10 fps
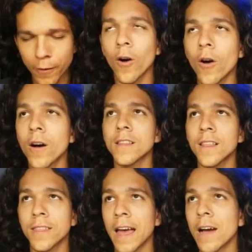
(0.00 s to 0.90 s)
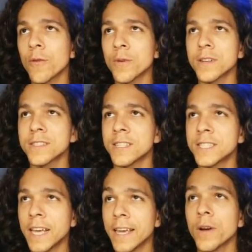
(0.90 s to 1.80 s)
that one, the takeaway
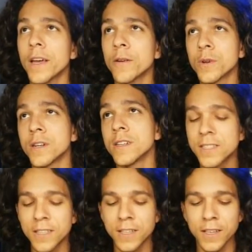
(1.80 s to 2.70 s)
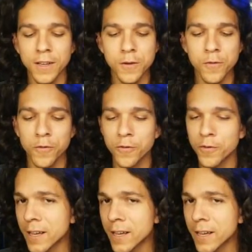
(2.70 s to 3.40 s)
was flags,